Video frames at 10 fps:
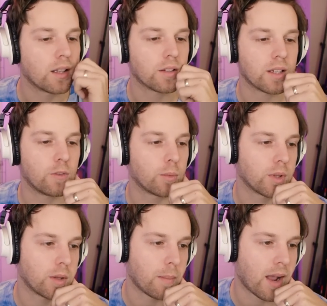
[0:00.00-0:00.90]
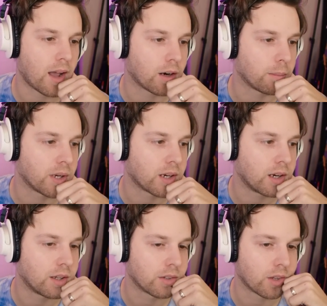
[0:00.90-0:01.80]
It doesn't even really matter
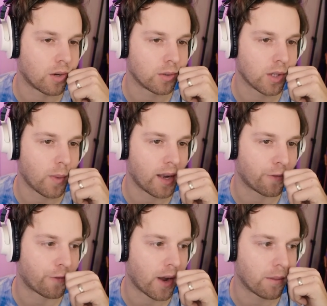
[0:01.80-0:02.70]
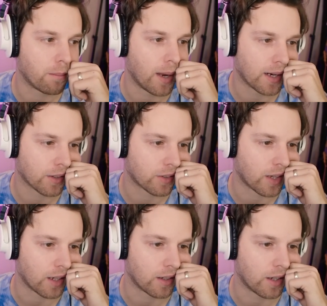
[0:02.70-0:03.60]
because the only way to fight Mega
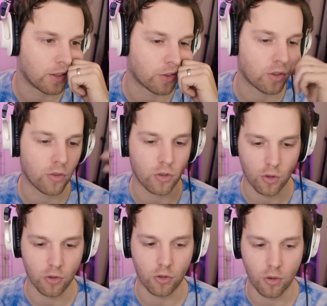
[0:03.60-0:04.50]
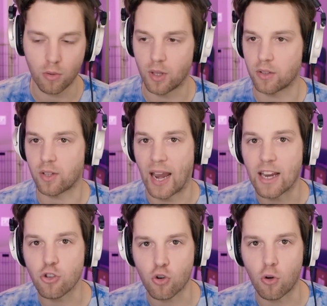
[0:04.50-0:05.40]
Satan is to do this
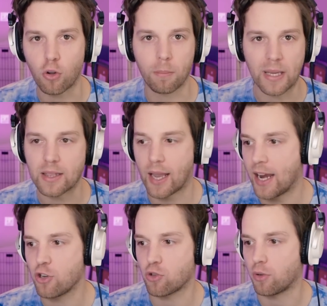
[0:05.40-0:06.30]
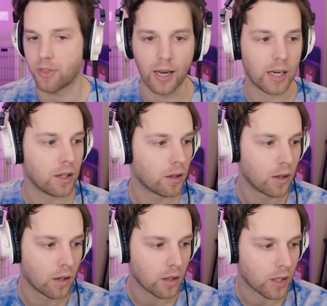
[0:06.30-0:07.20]
angel, beat the angel thing,
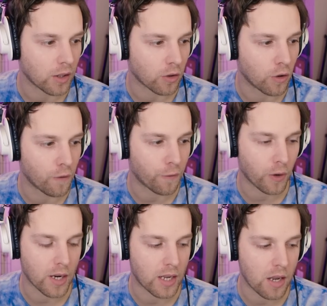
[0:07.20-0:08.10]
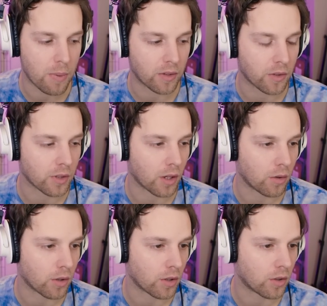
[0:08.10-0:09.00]
get the two free key pieces and
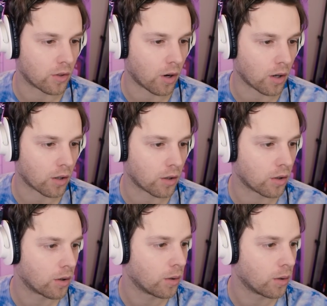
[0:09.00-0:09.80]
go to the dark